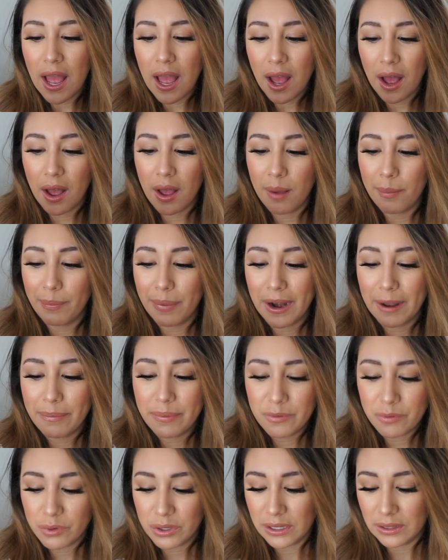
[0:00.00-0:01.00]
But I've
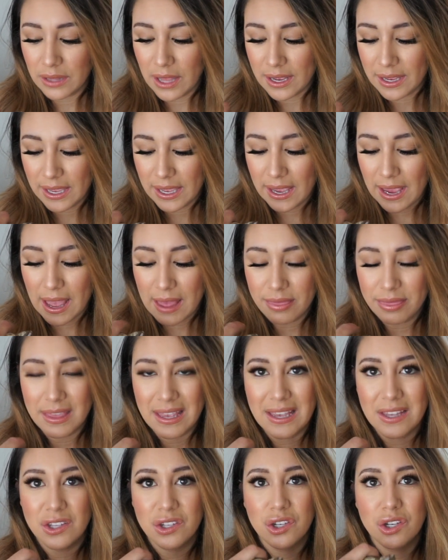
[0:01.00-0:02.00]
been really lucky, and
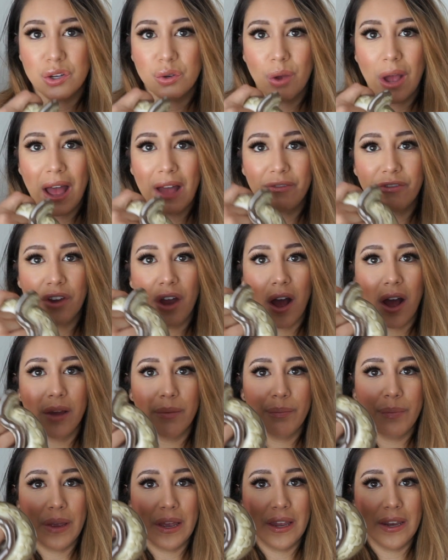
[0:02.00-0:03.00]
these two have
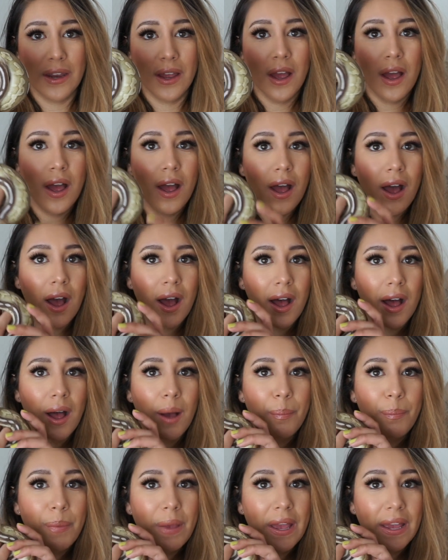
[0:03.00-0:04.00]
not been
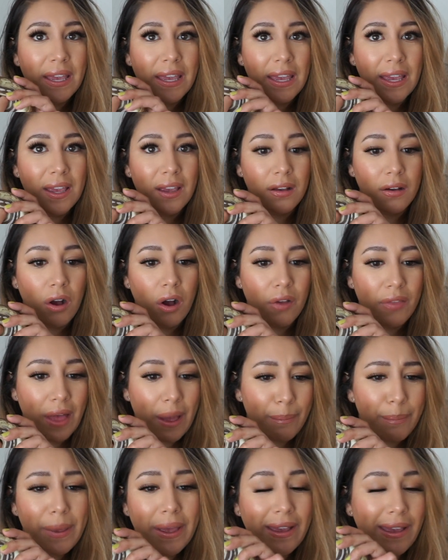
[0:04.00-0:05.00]
all
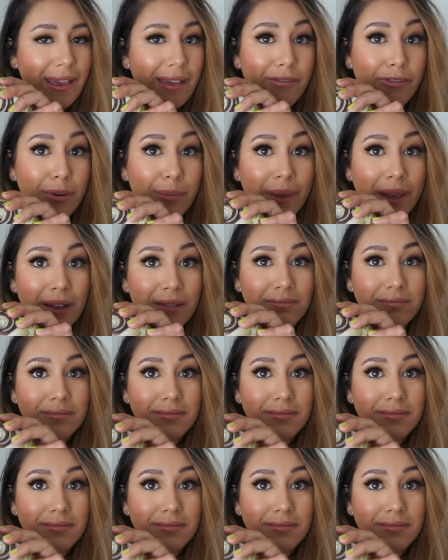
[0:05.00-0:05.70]
that picky for me.